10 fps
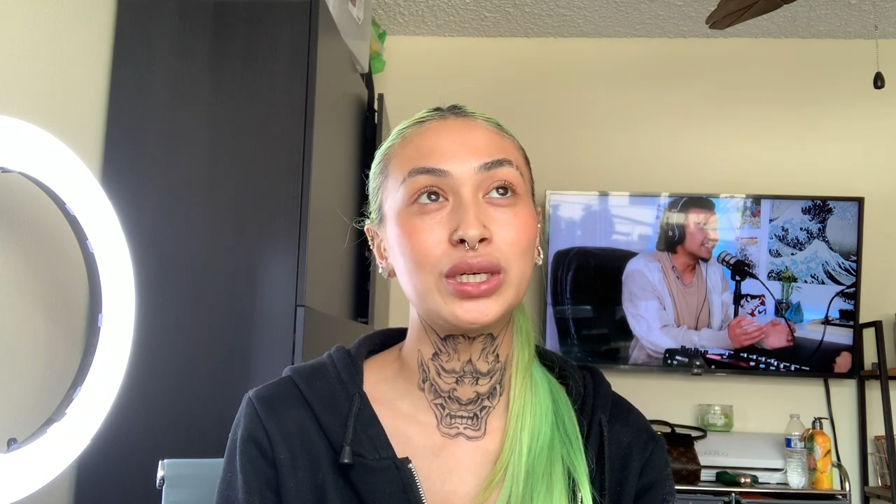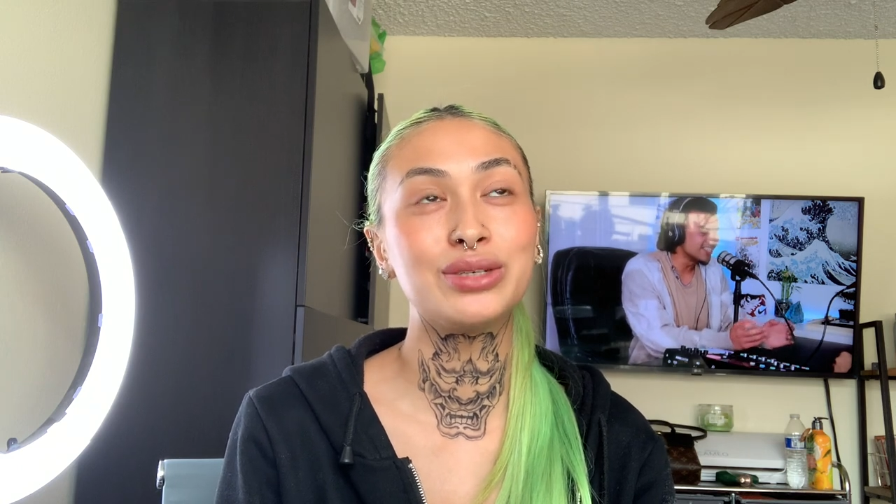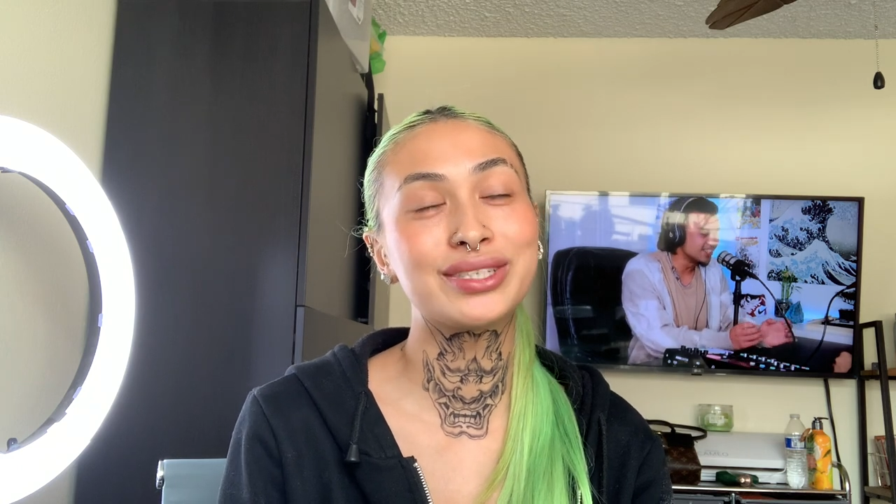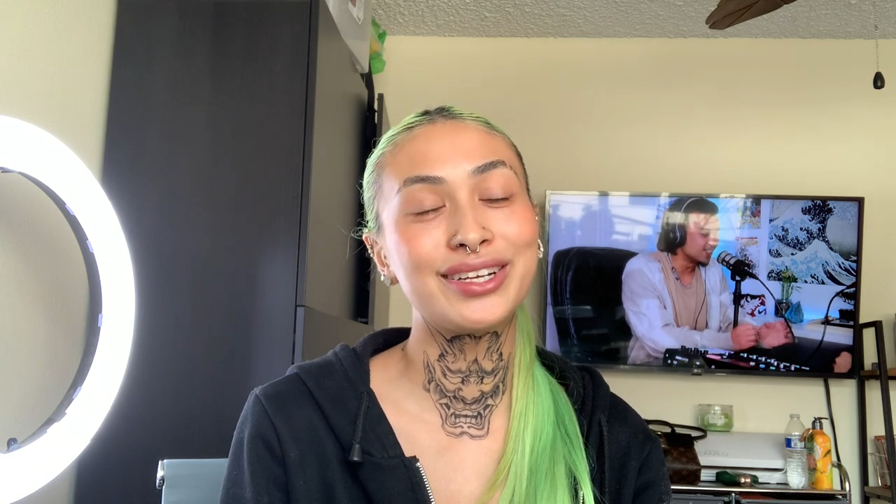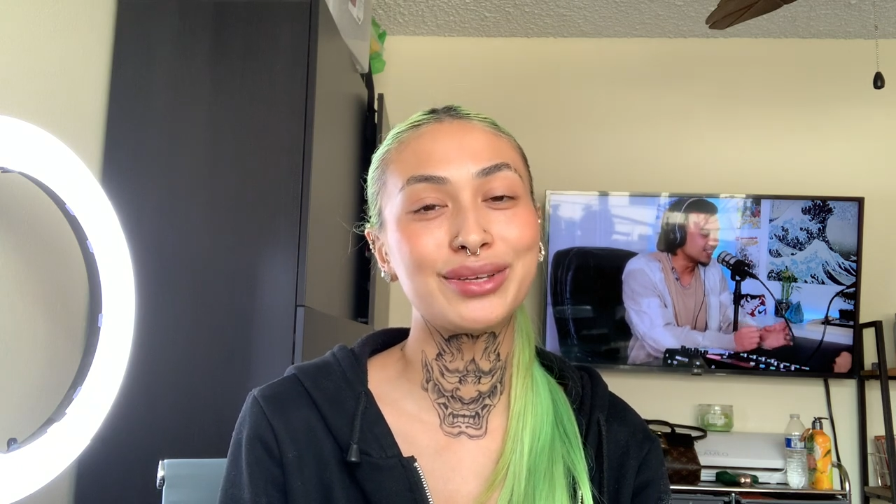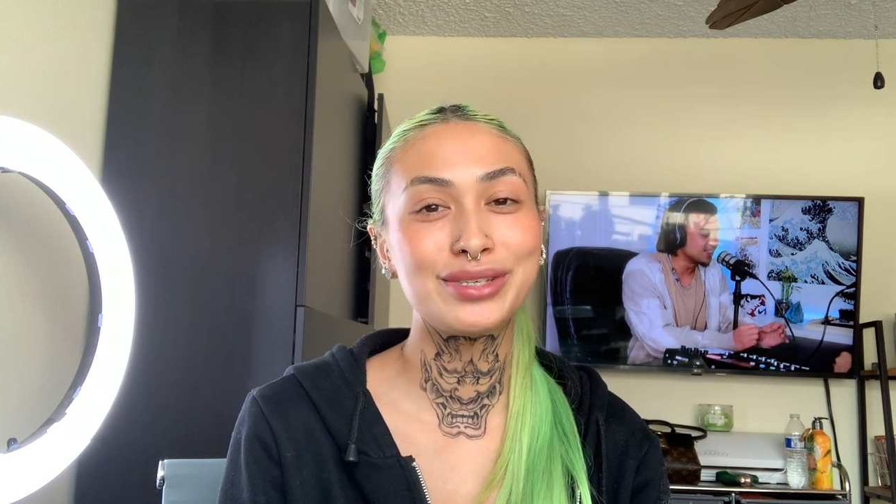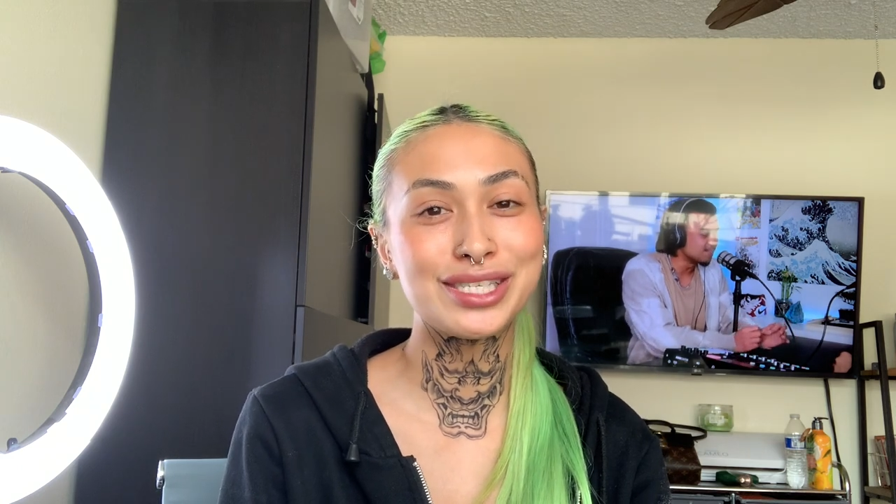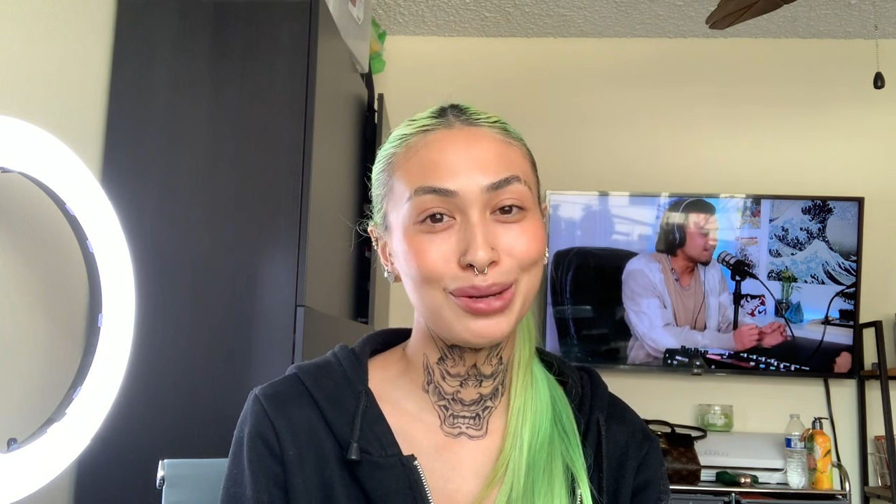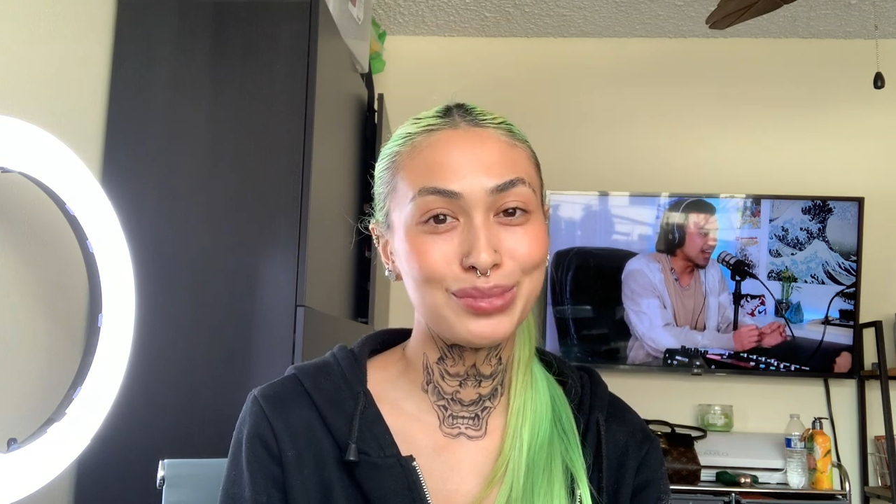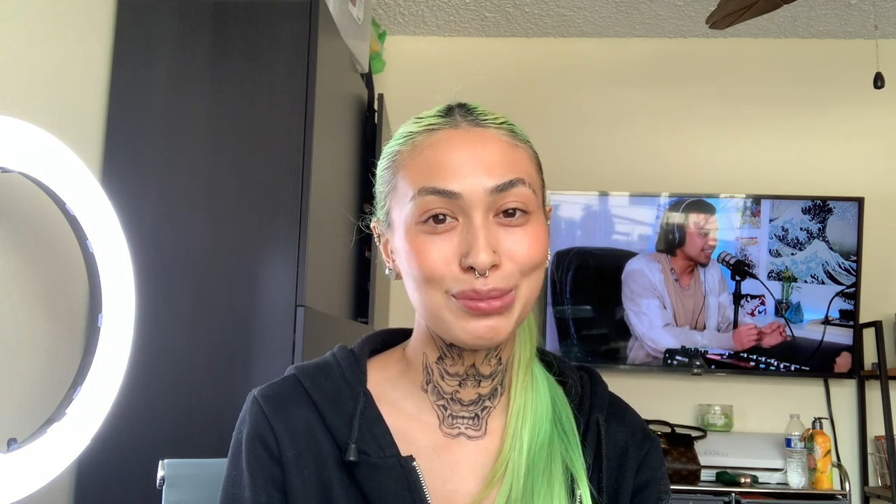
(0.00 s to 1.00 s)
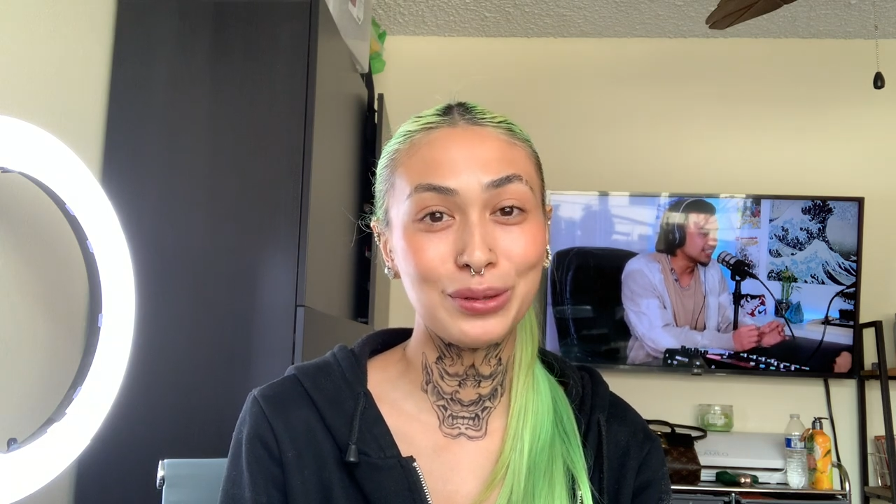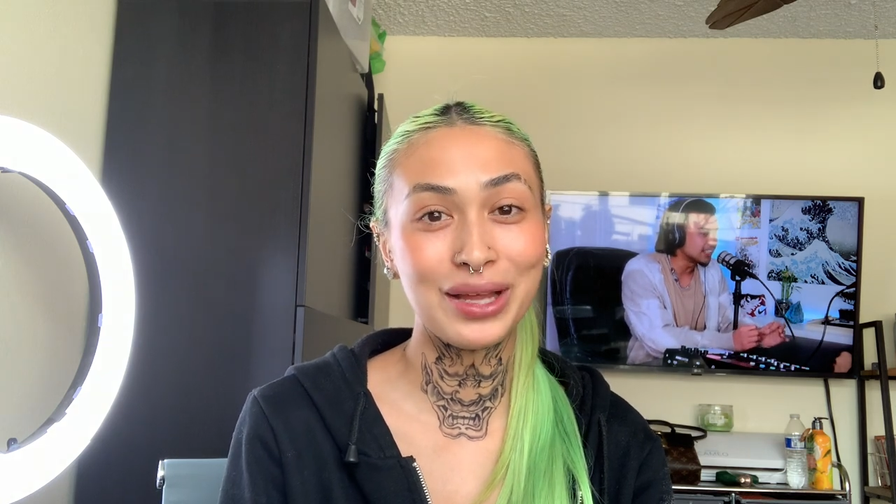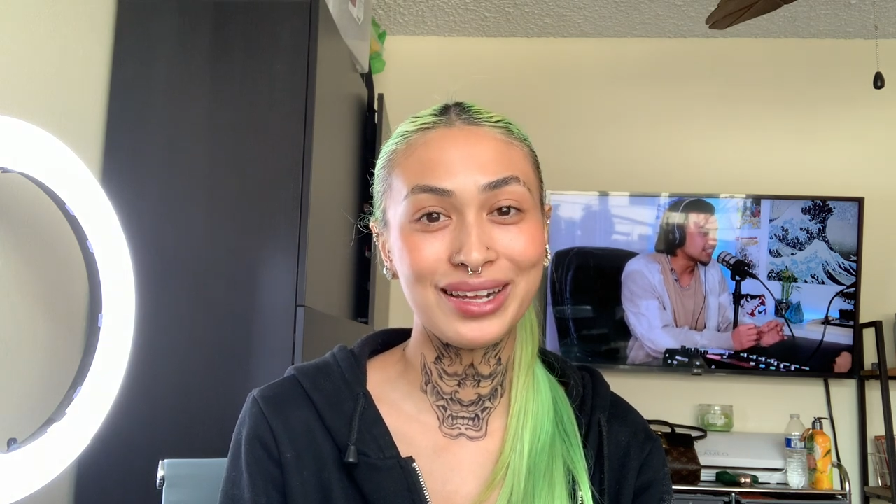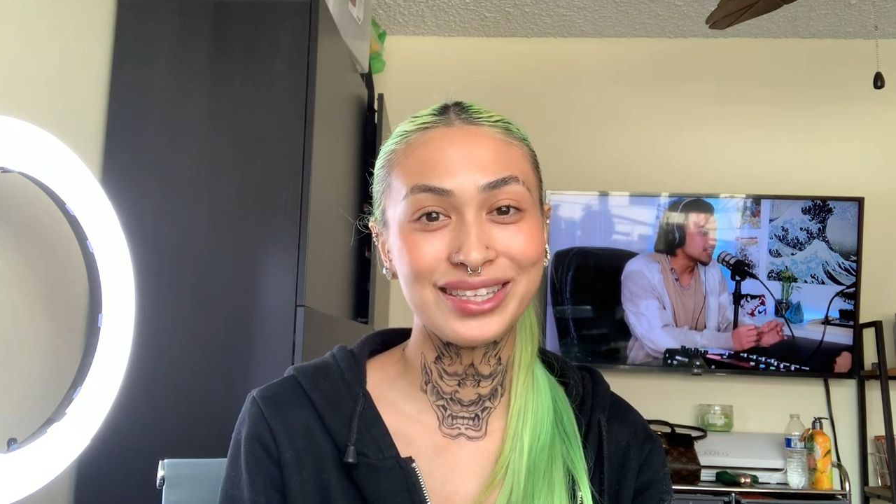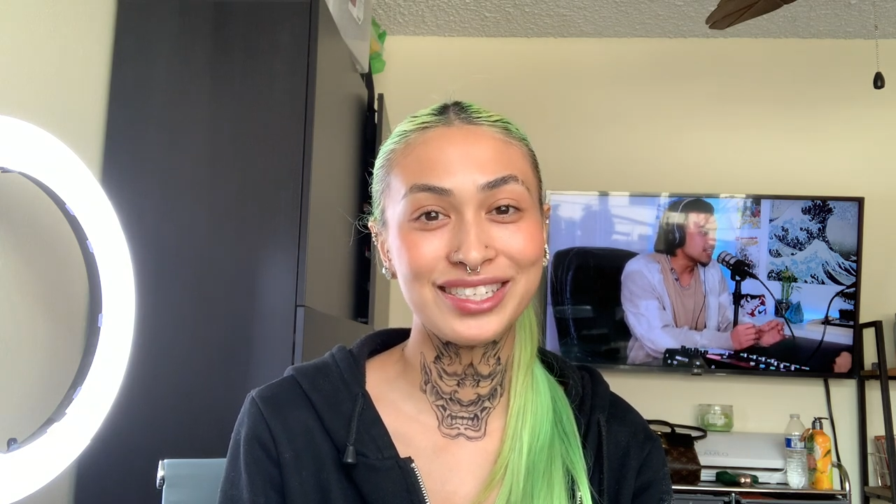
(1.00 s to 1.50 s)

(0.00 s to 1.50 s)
He was telling me some people like the